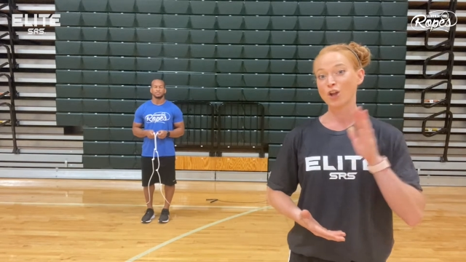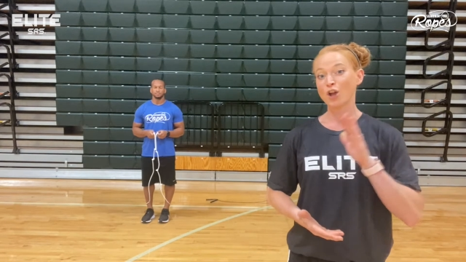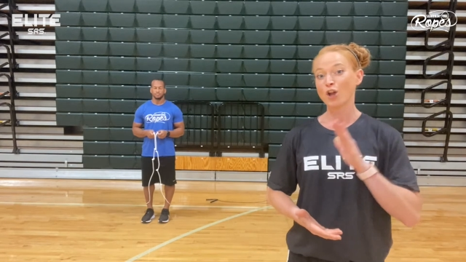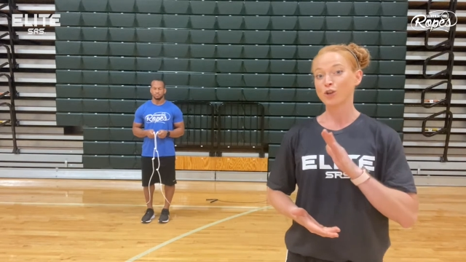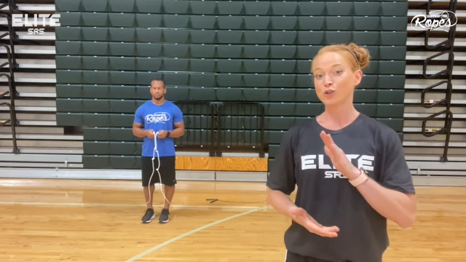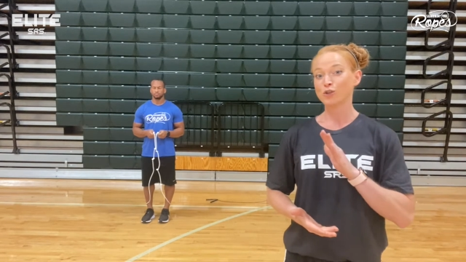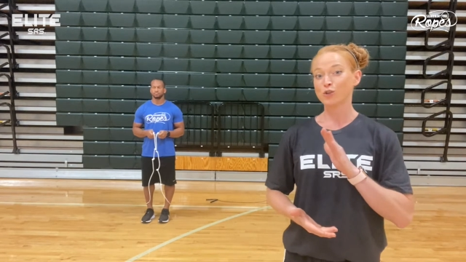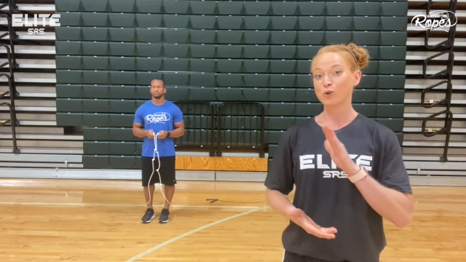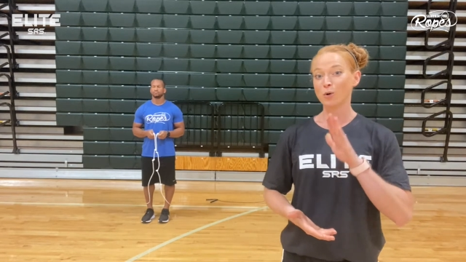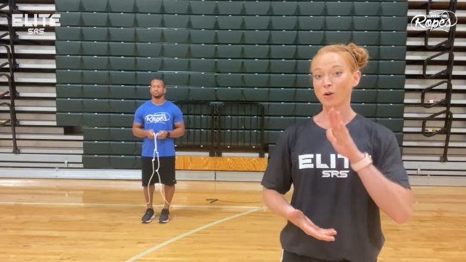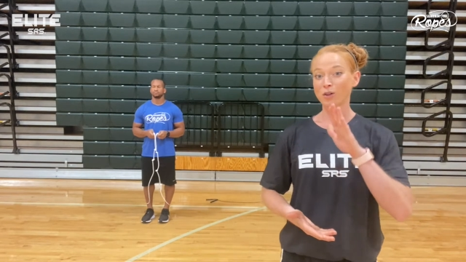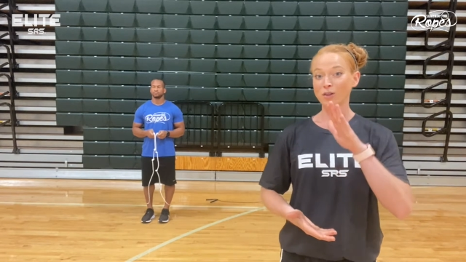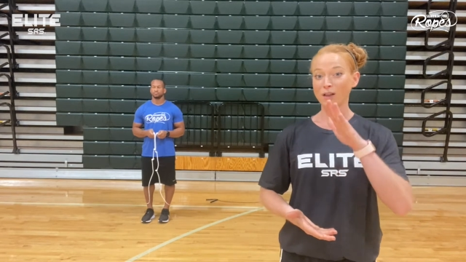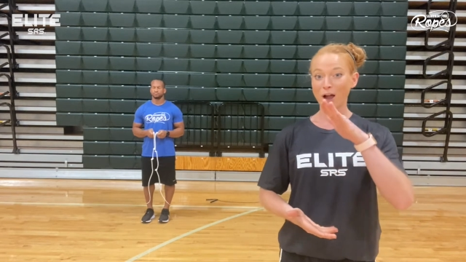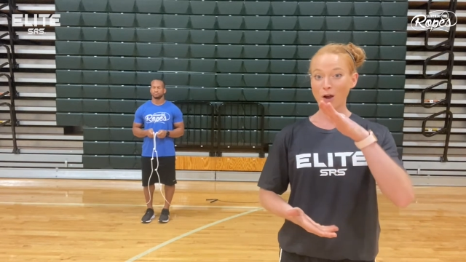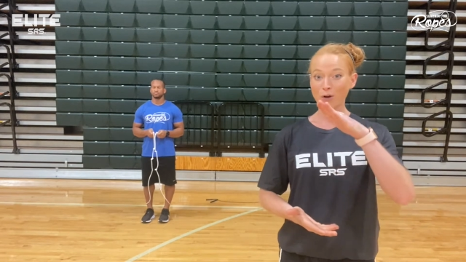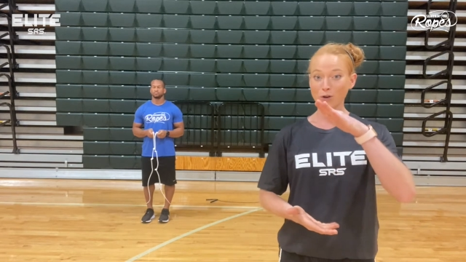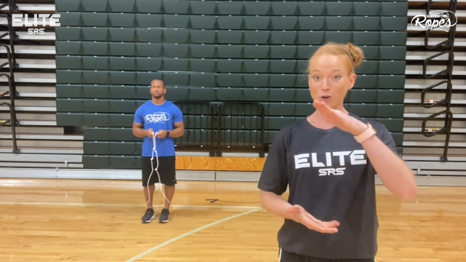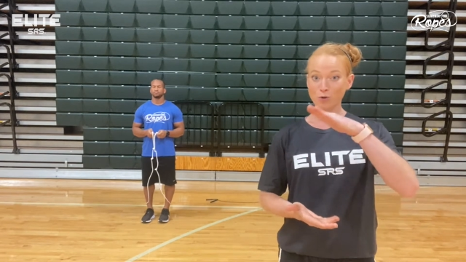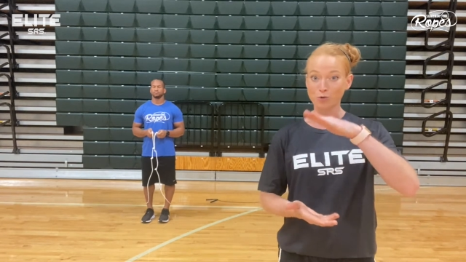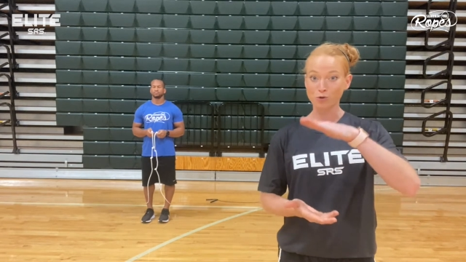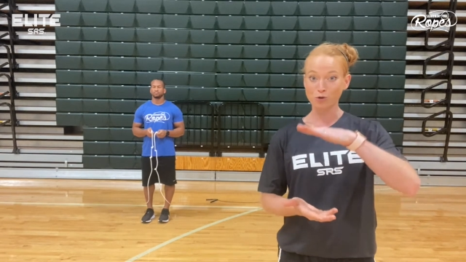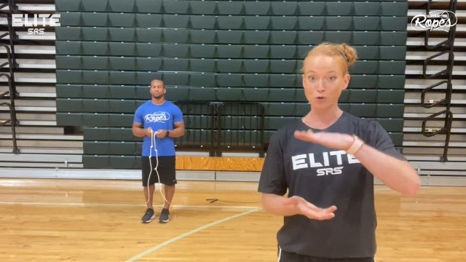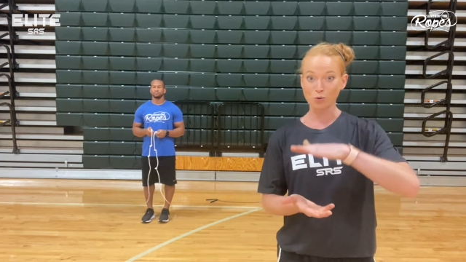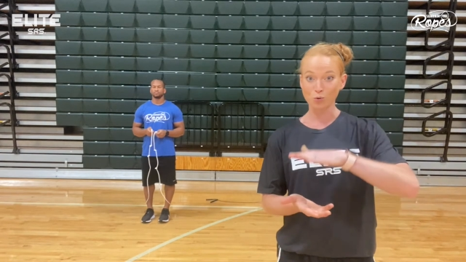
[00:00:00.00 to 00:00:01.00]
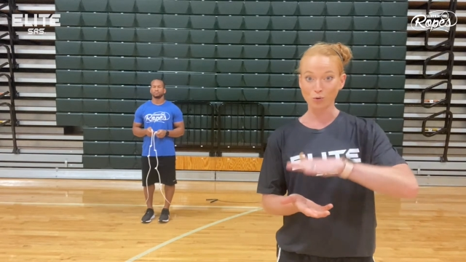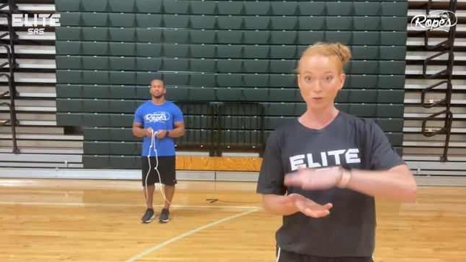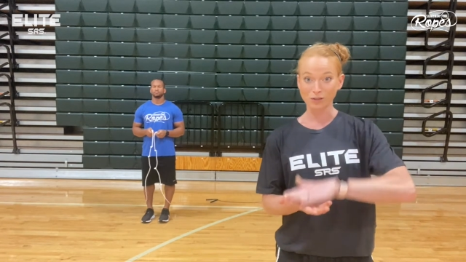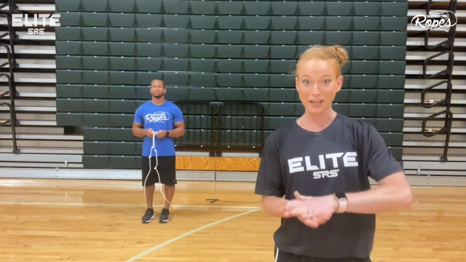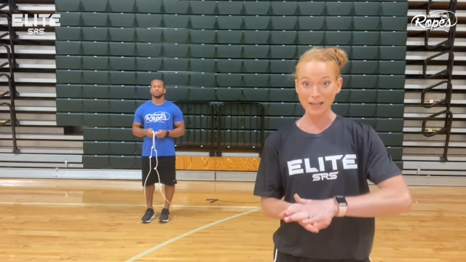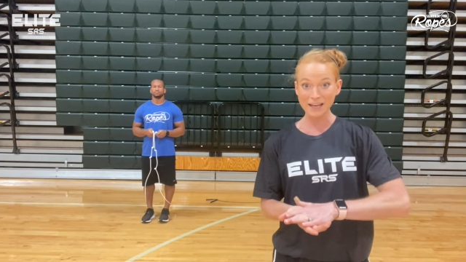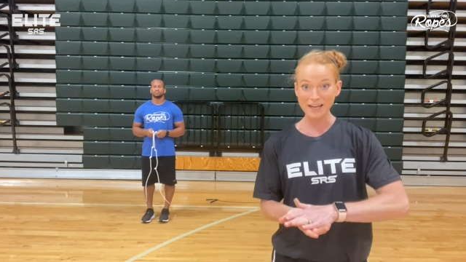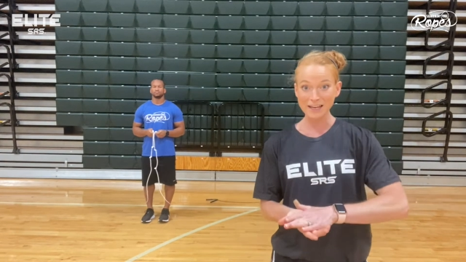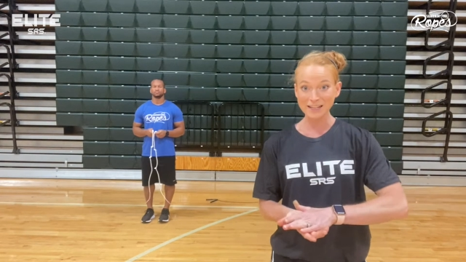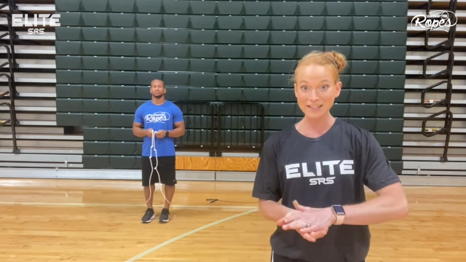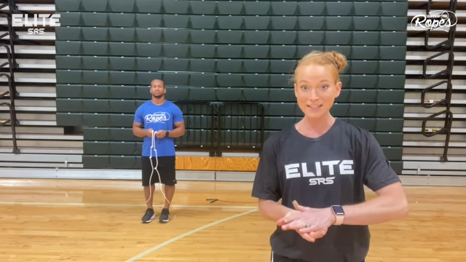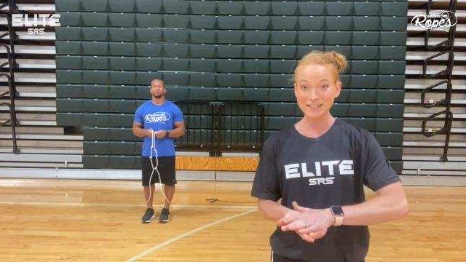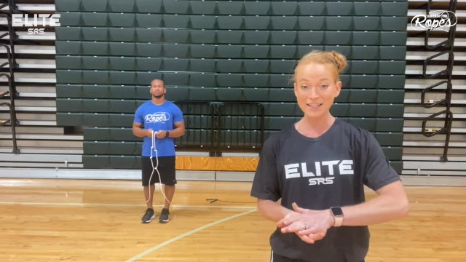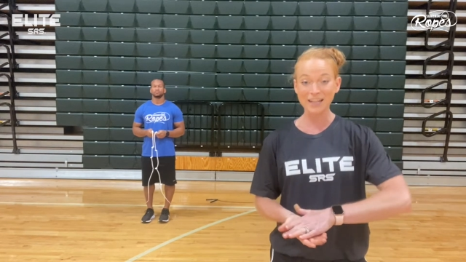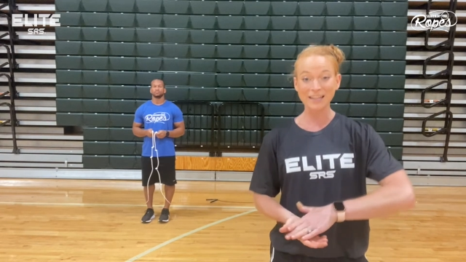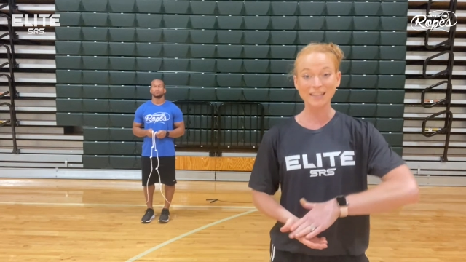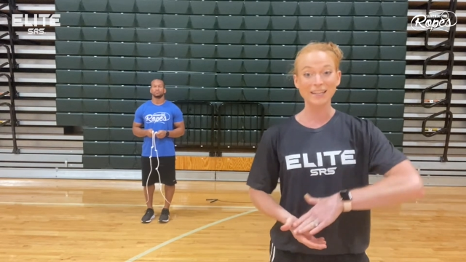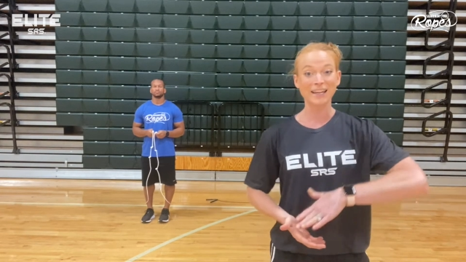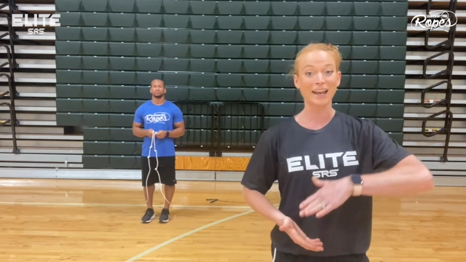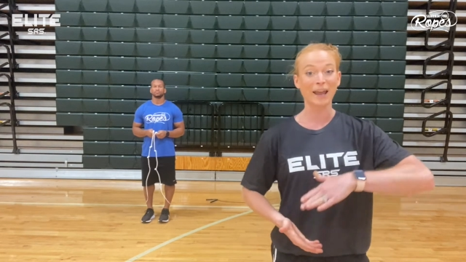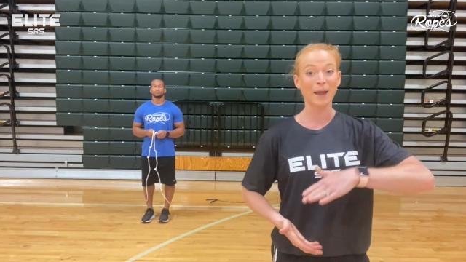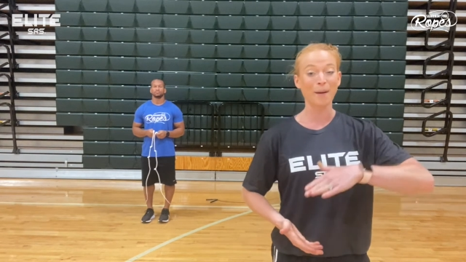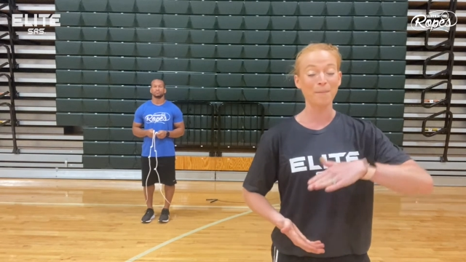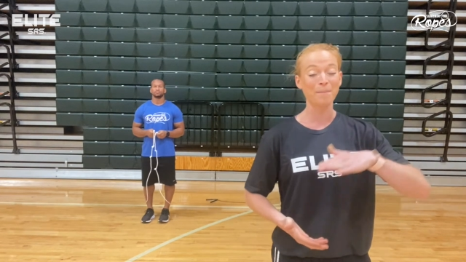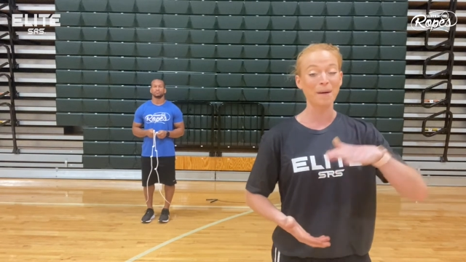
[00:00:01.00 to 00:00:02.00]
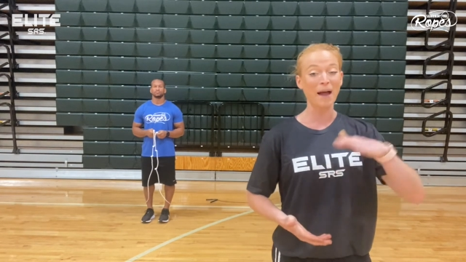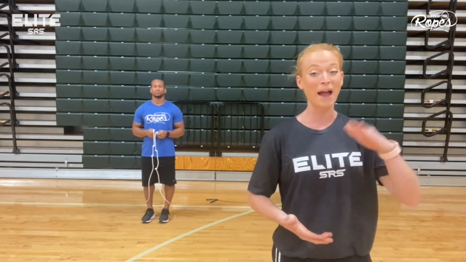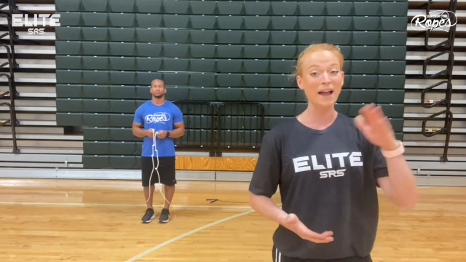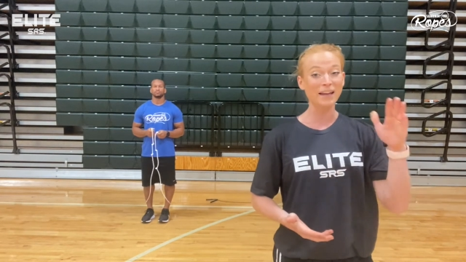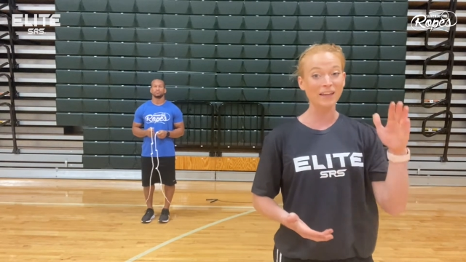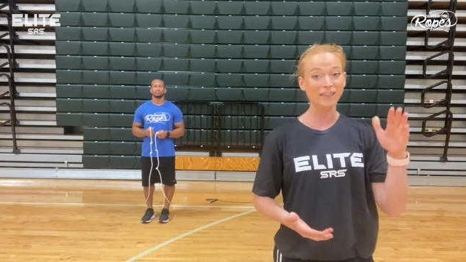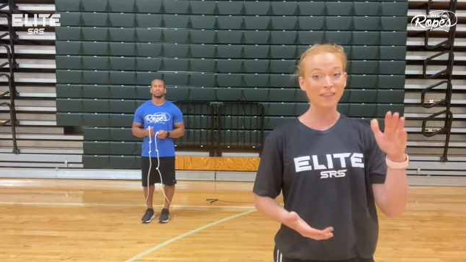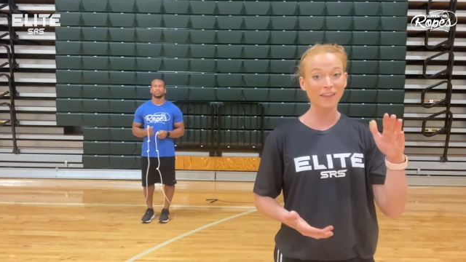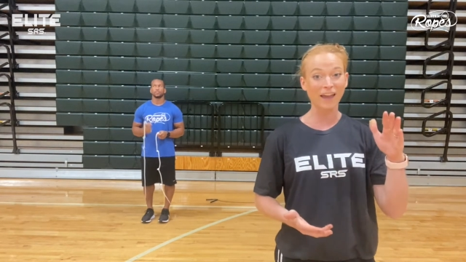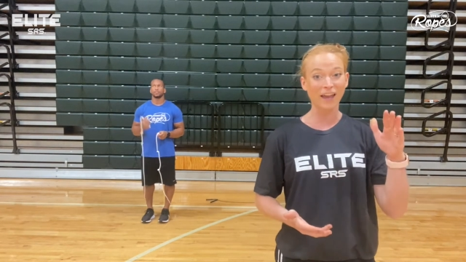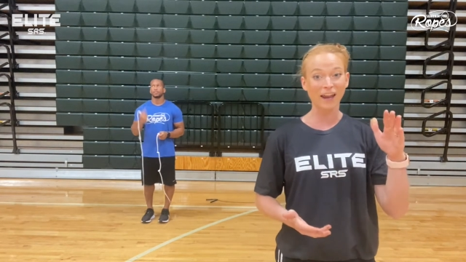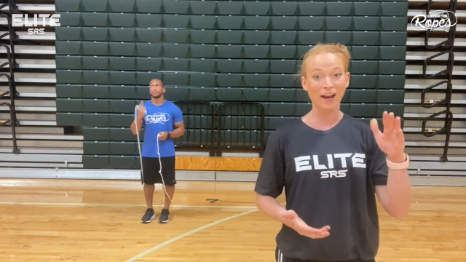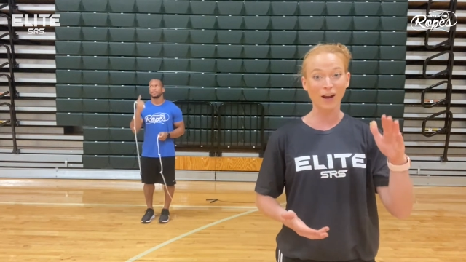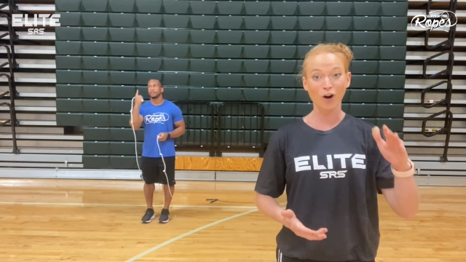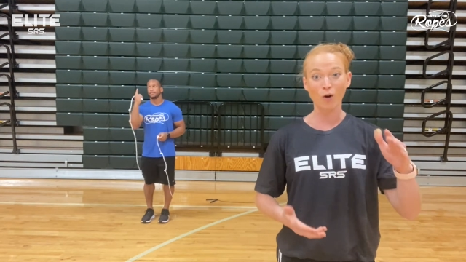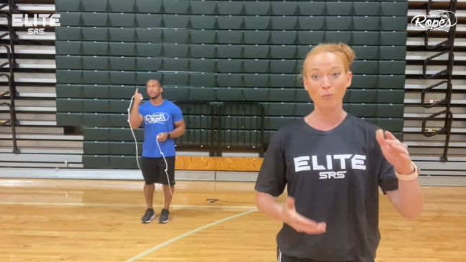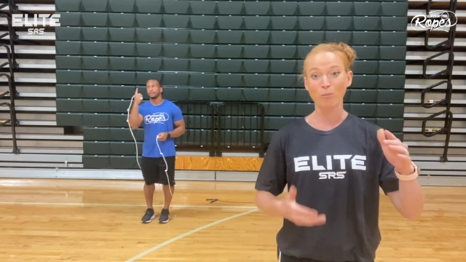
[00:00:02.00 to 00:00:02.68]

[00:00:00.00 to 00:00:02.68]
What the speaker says: to allow you to land and then get back in the air